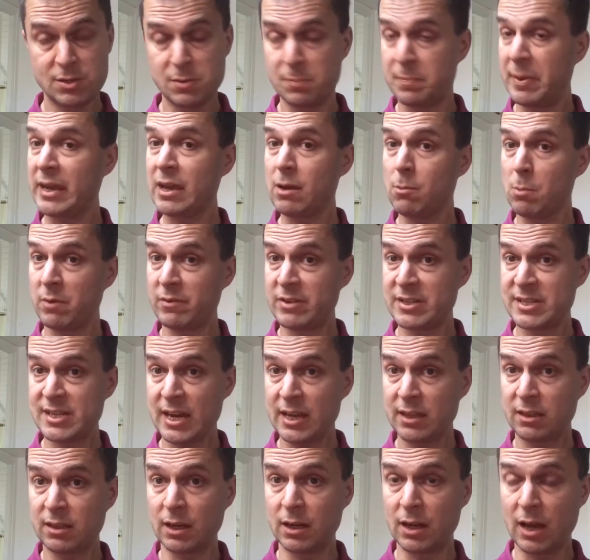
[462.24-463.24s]
Speaking of the
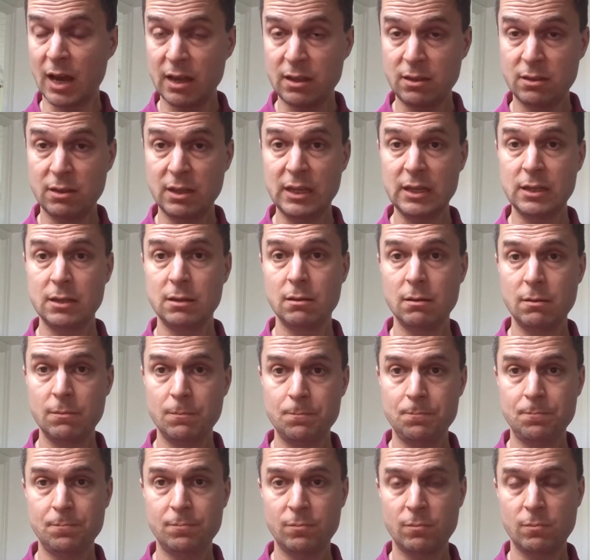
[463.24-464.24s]
site, then I did
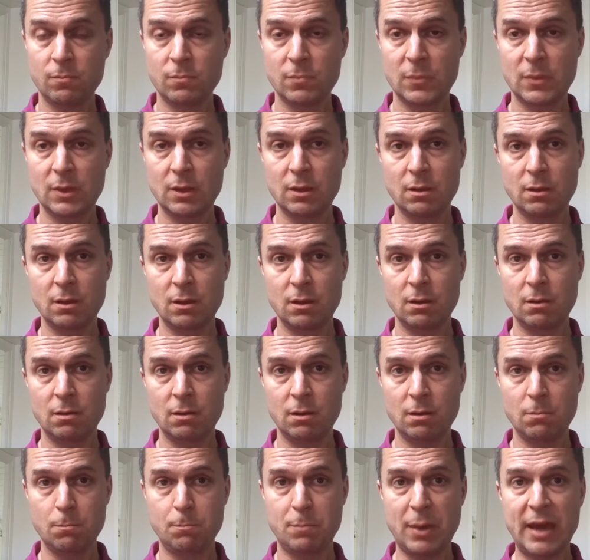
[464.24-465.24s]

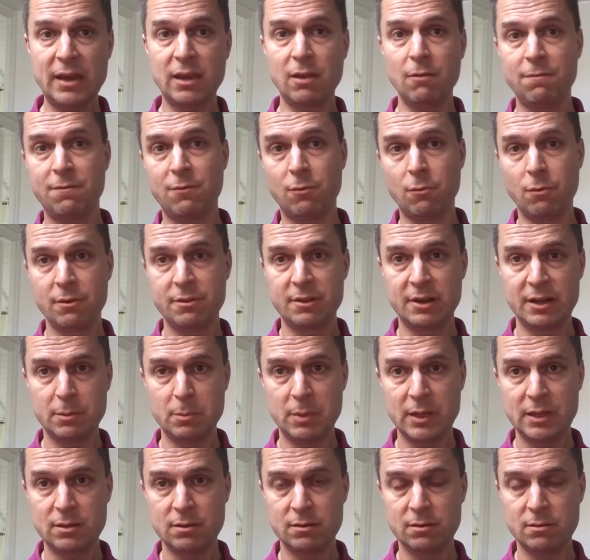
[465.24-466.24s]
back and forth a
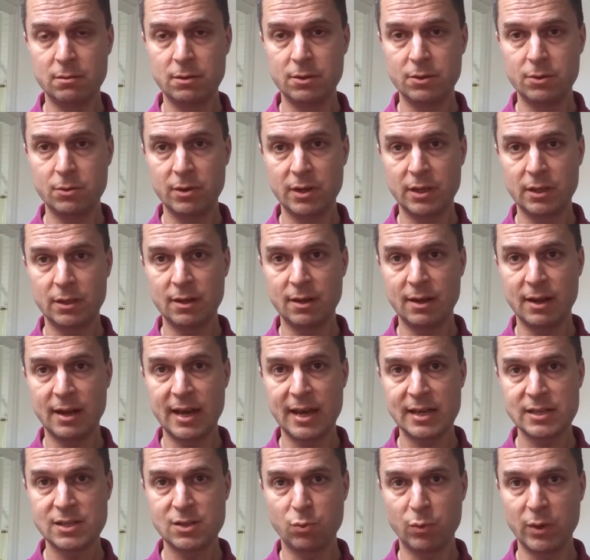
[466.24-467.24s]
little bit during the
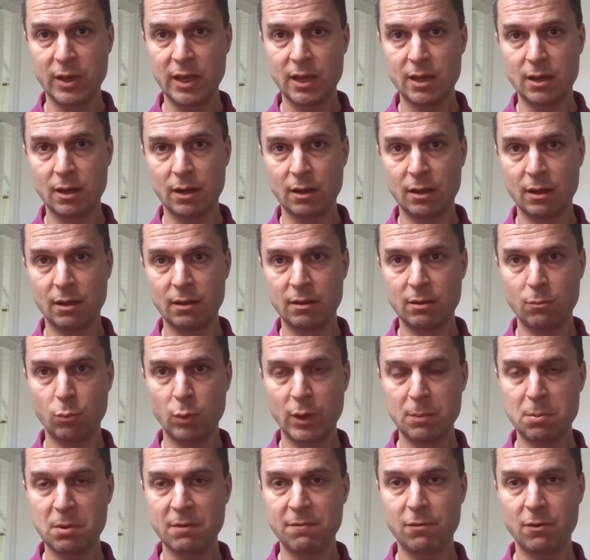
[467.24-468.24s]
last week and the
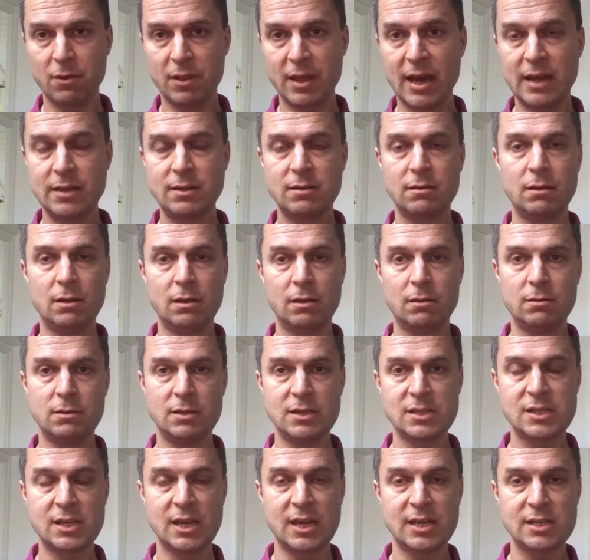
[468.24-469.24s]
week before that,
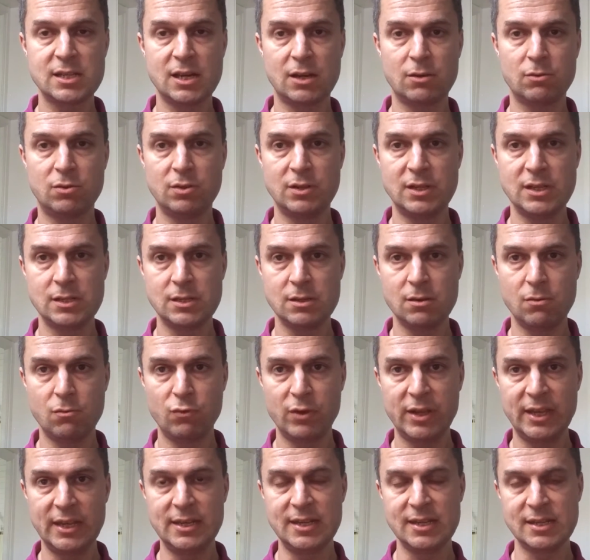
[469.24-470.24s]
discuss how to
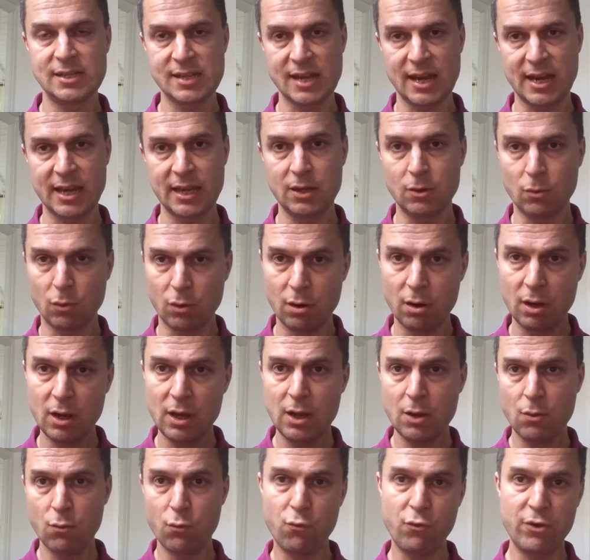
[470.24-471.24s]
redesign or
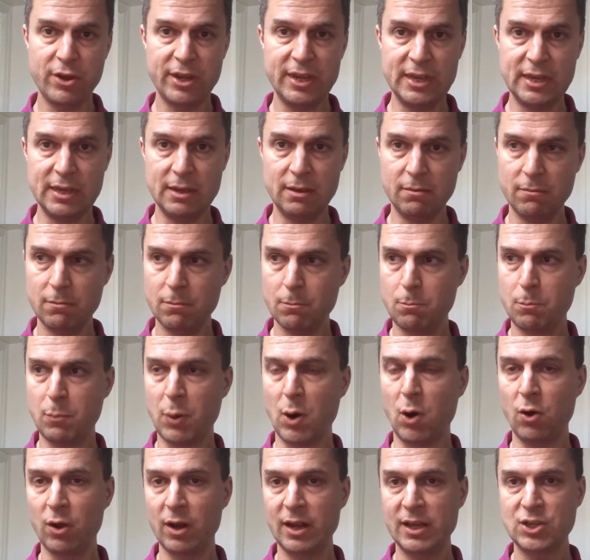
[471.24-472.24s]

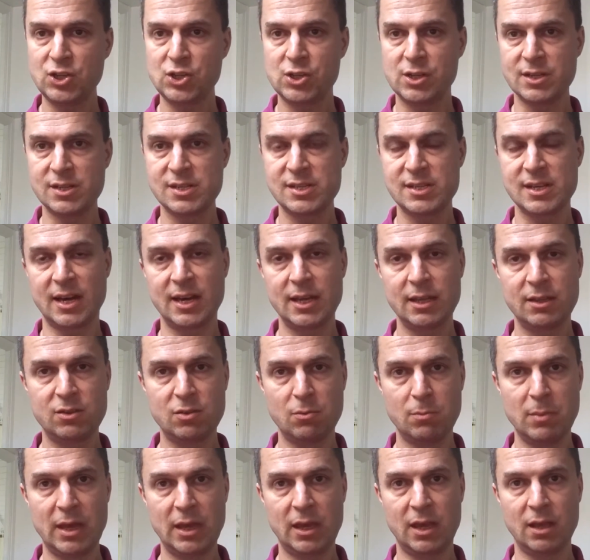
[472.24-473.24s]
re-polish the
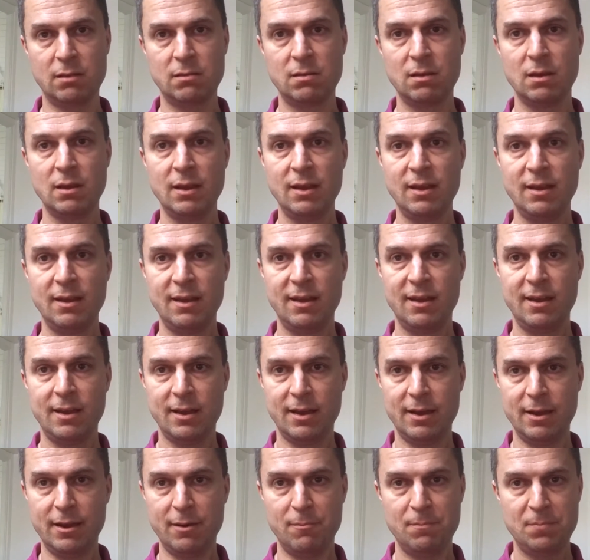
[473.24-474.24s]
site to make it
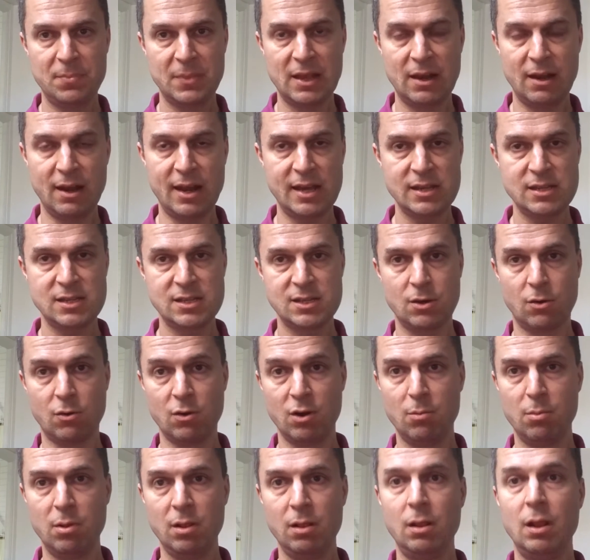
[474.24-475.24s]
less
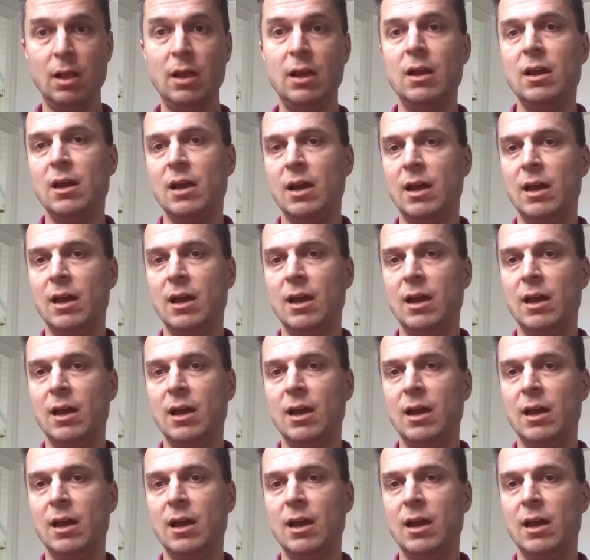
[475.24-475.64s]
horrible.